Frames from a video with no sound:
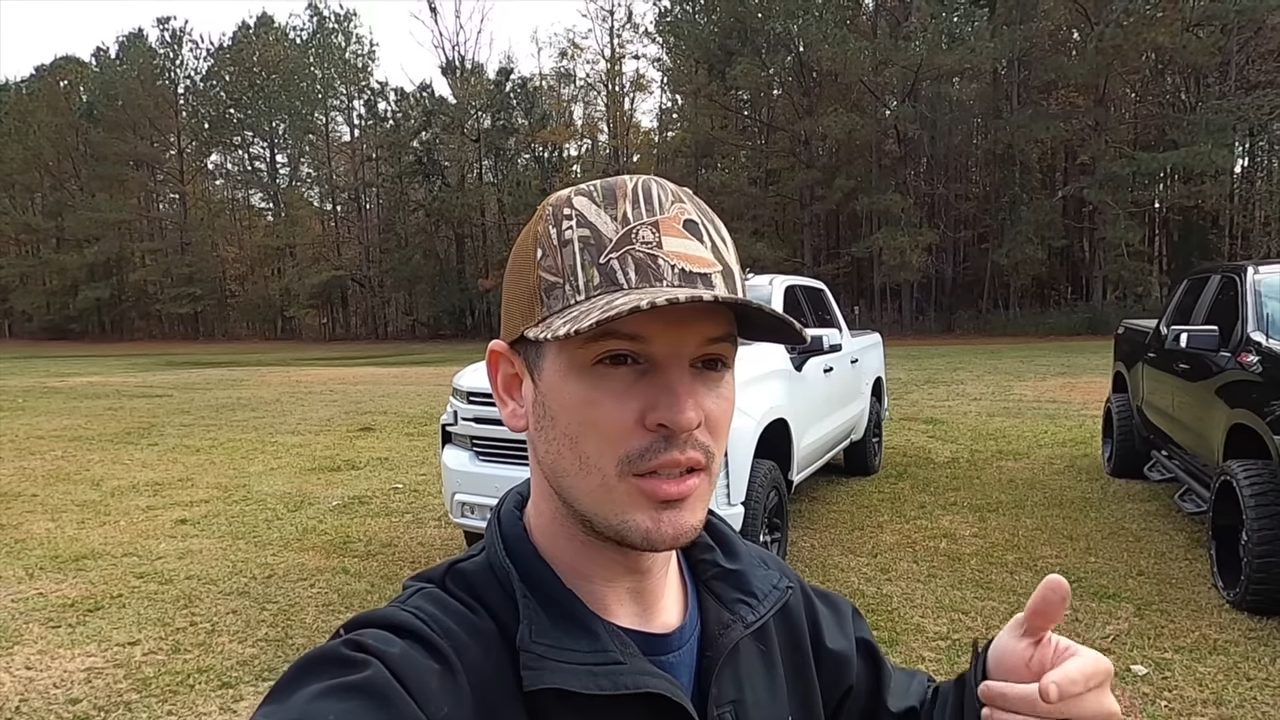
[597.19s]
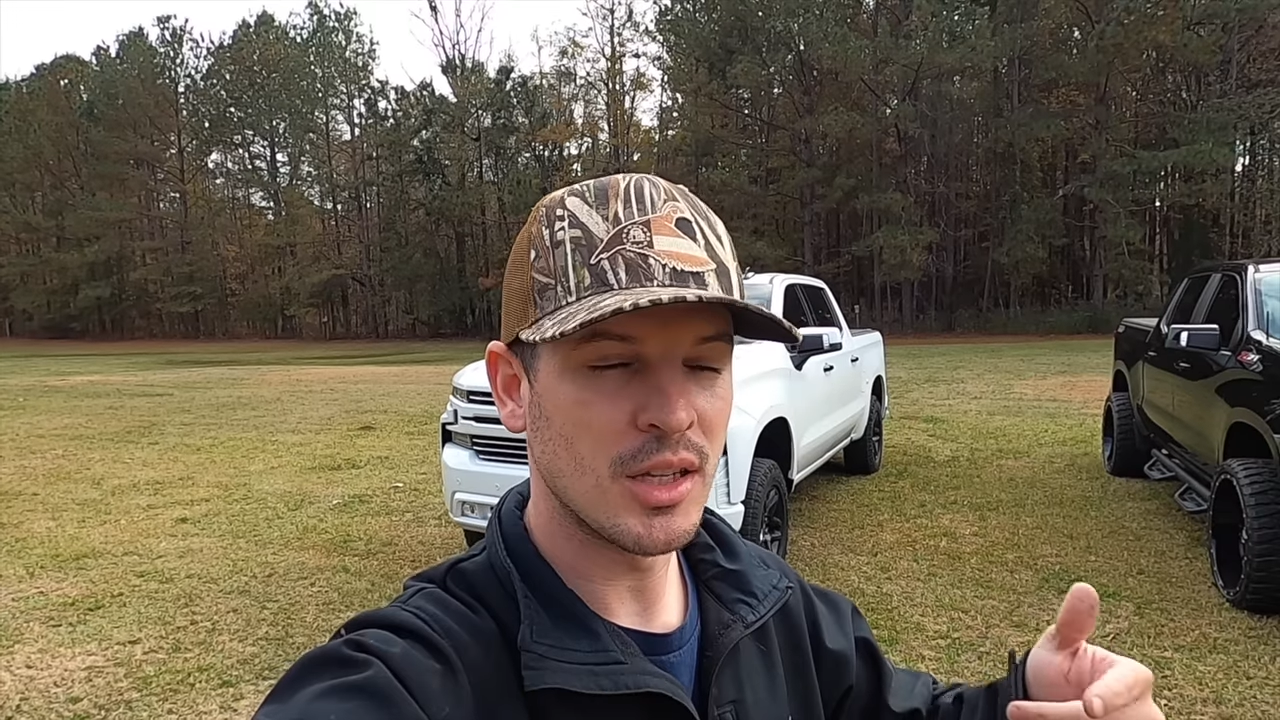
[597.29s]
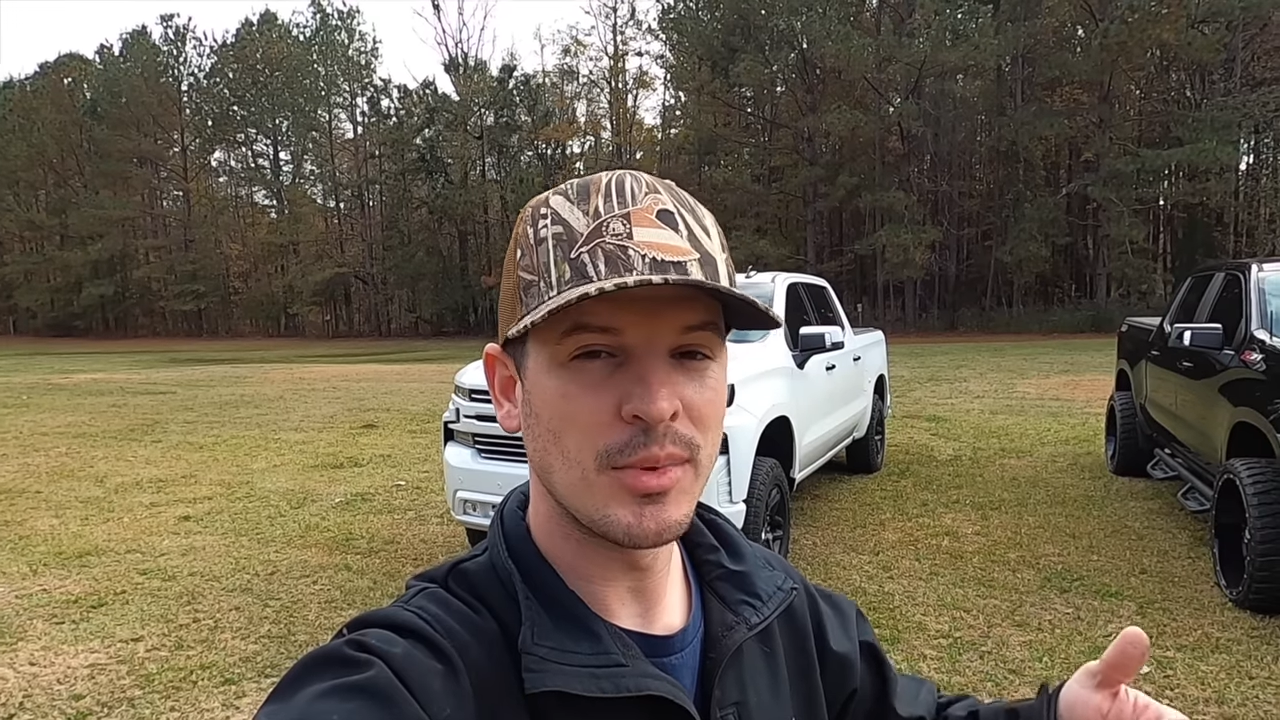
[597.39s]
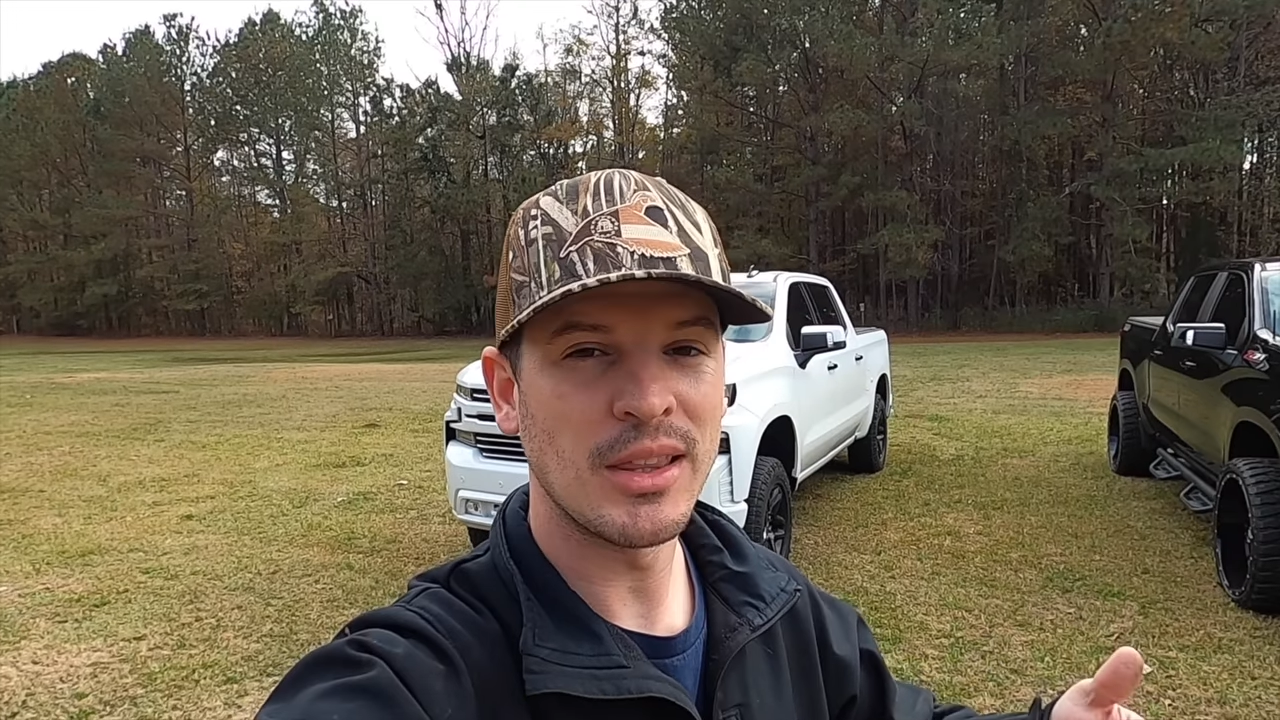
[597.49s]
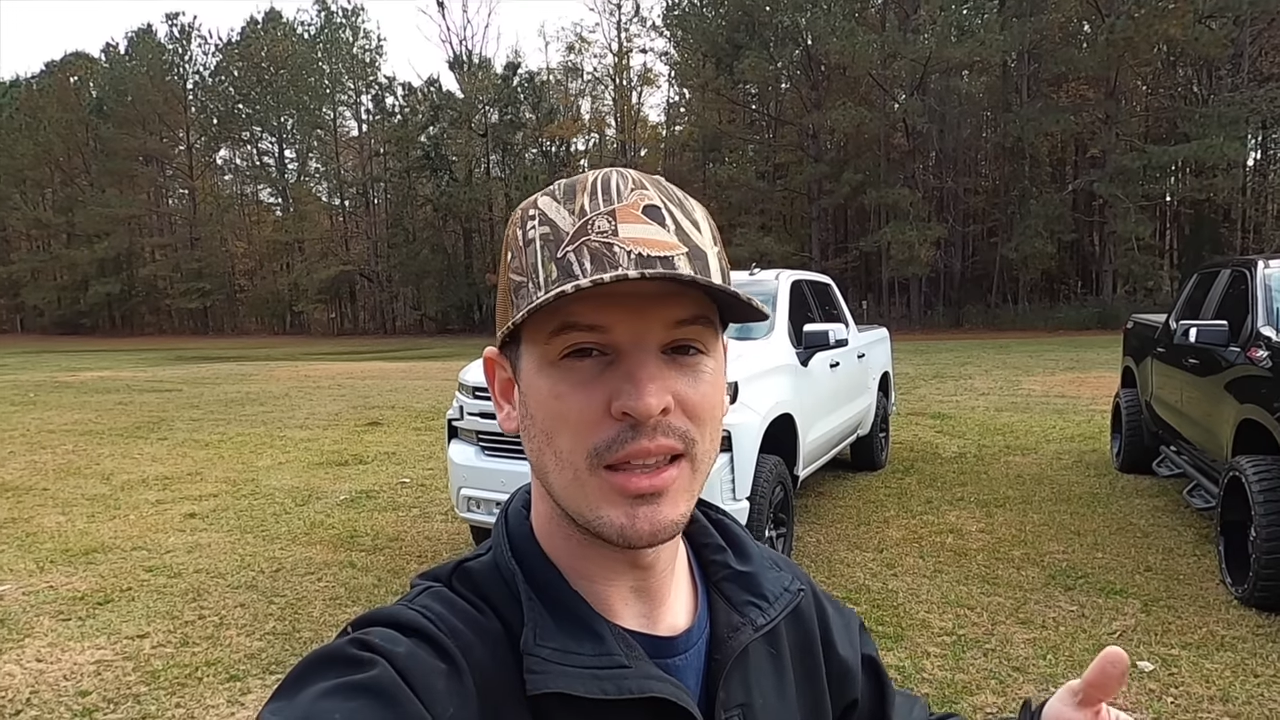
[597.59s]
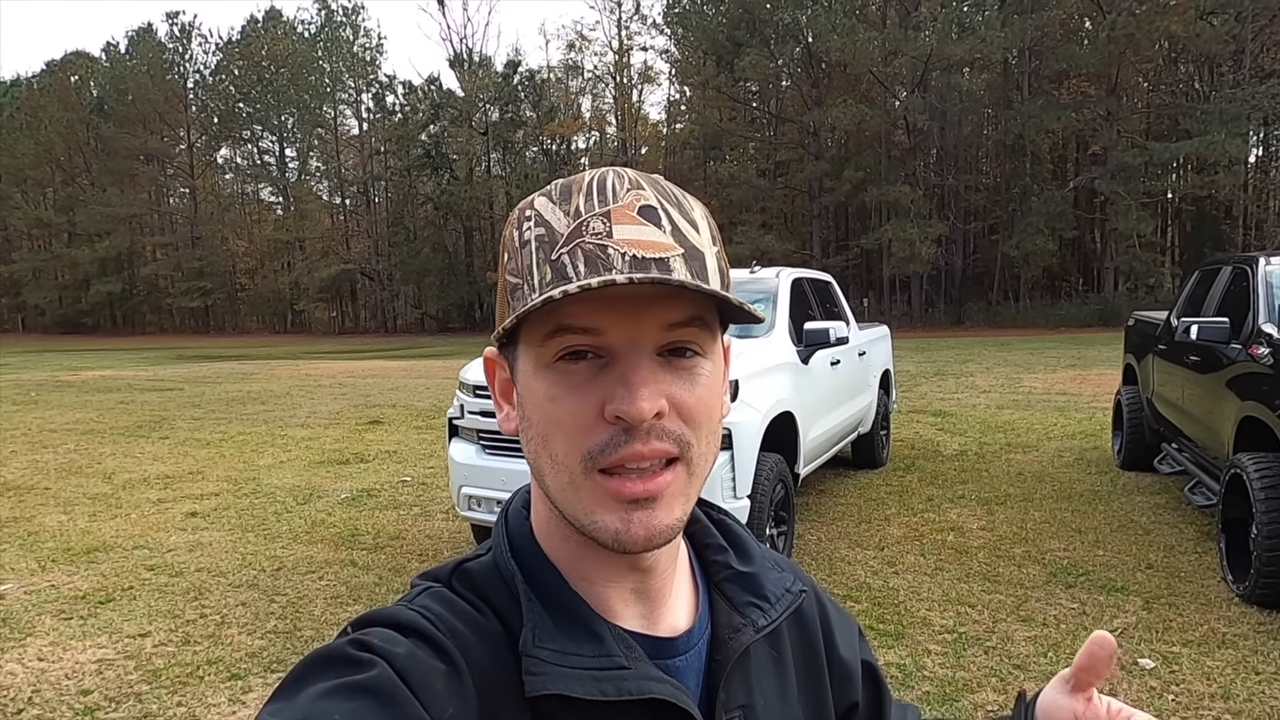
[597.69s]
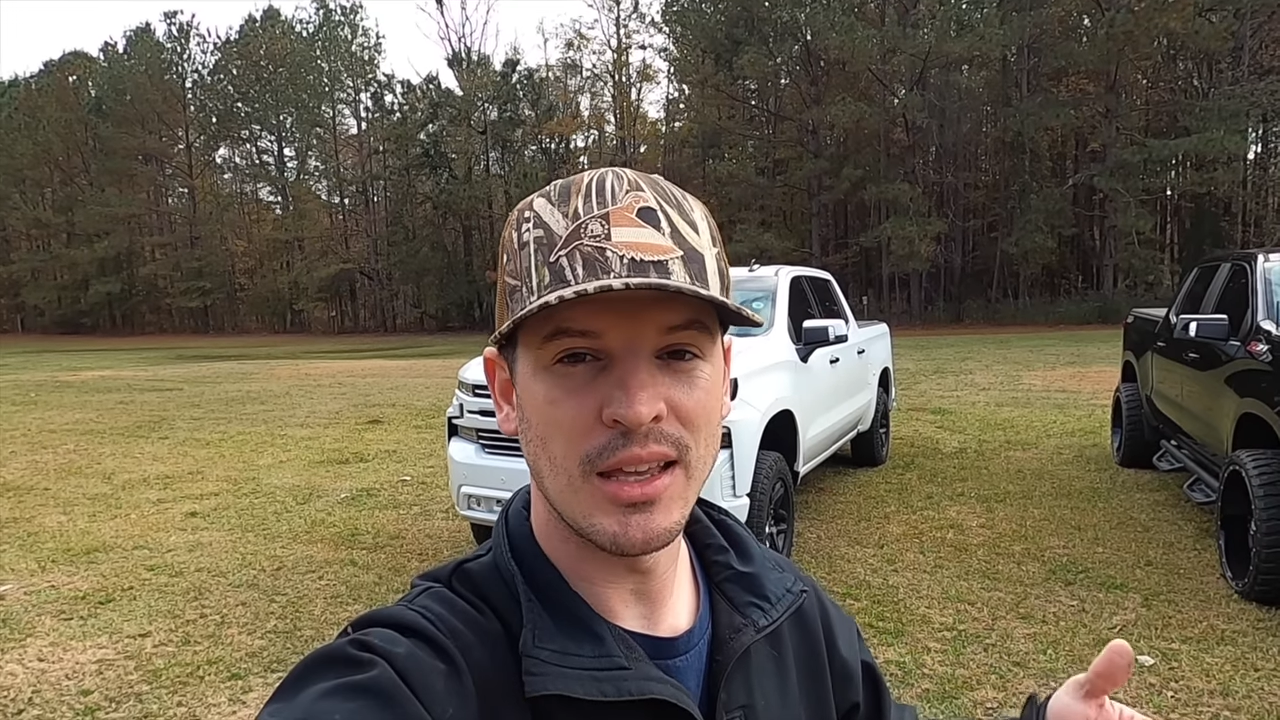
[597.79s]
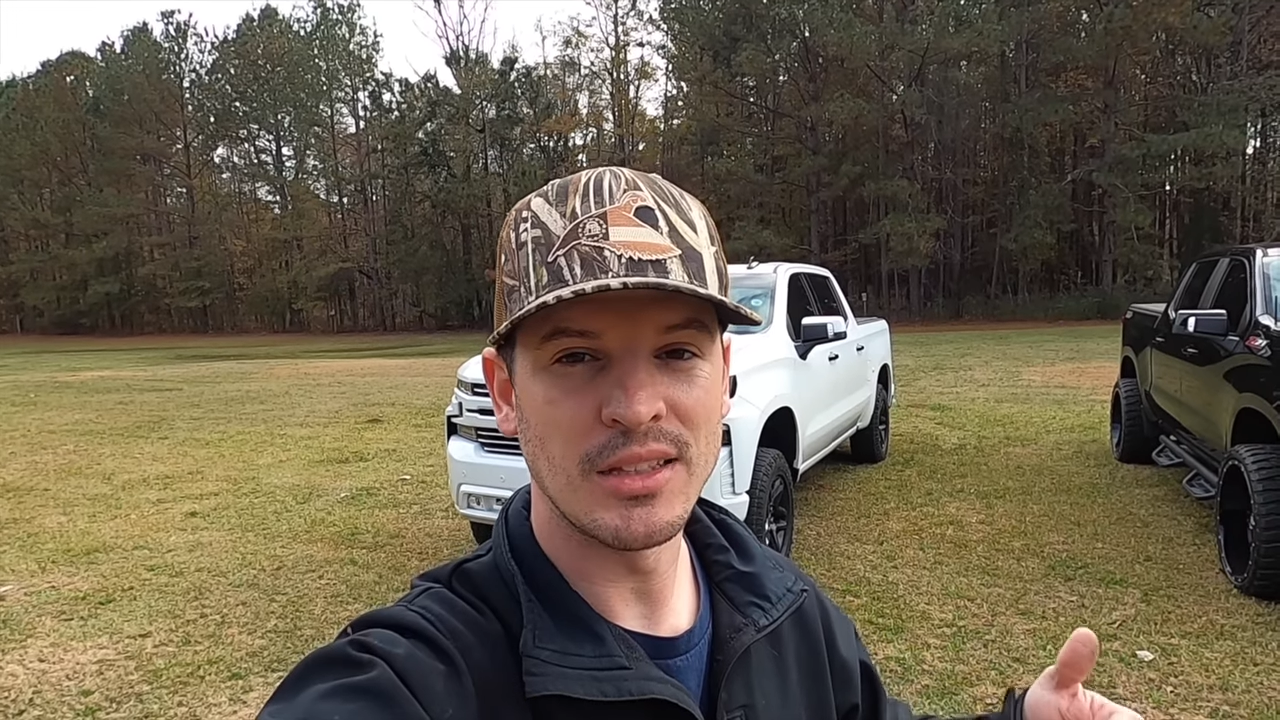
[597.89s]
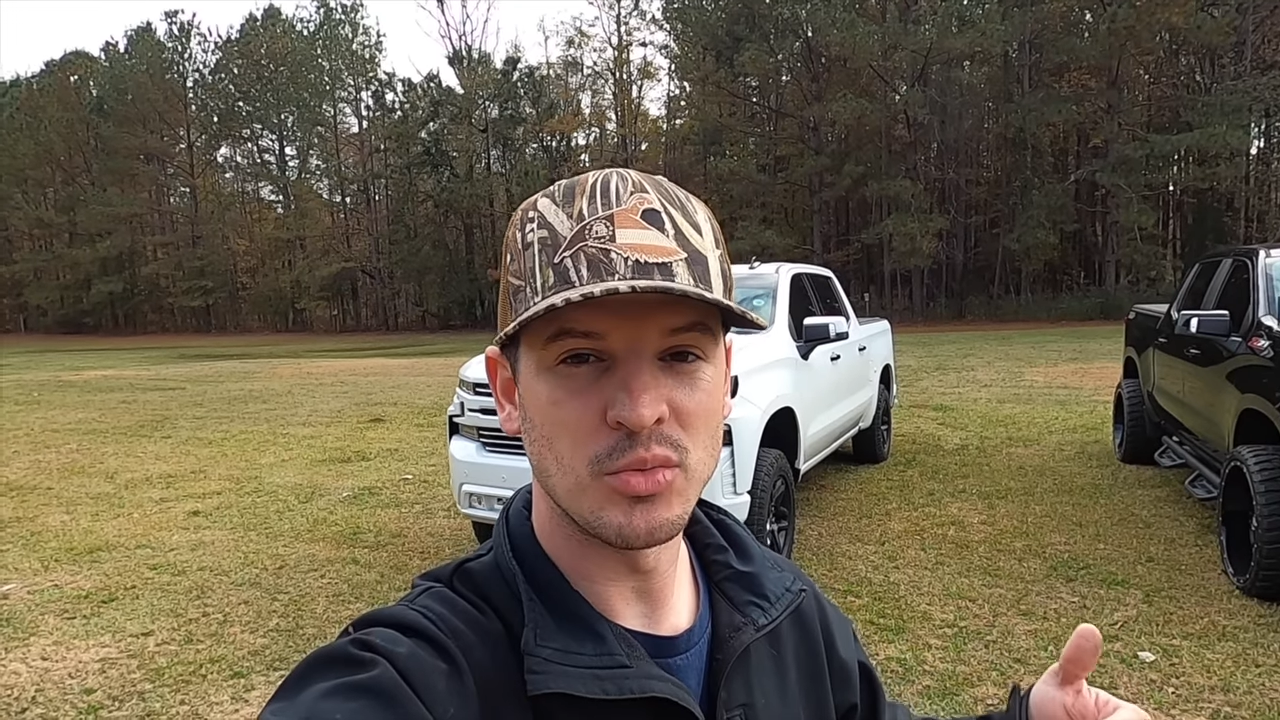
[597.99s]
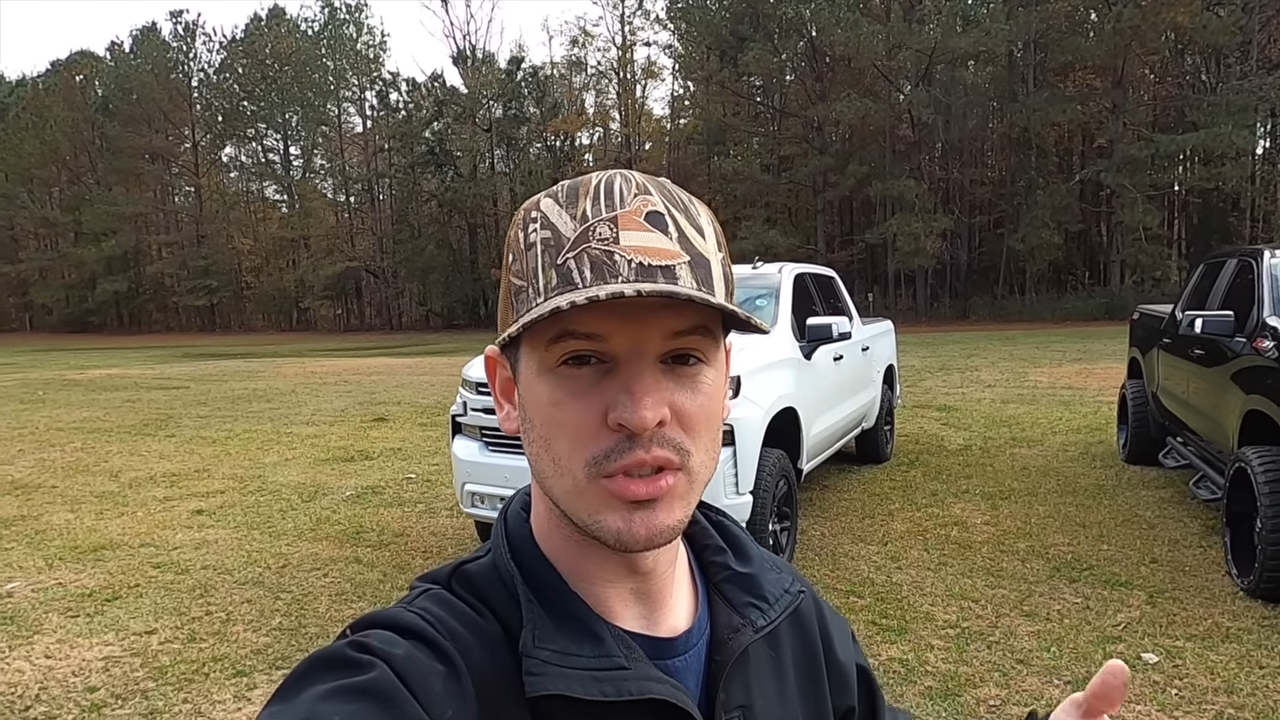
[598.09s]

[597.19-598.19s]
something like that is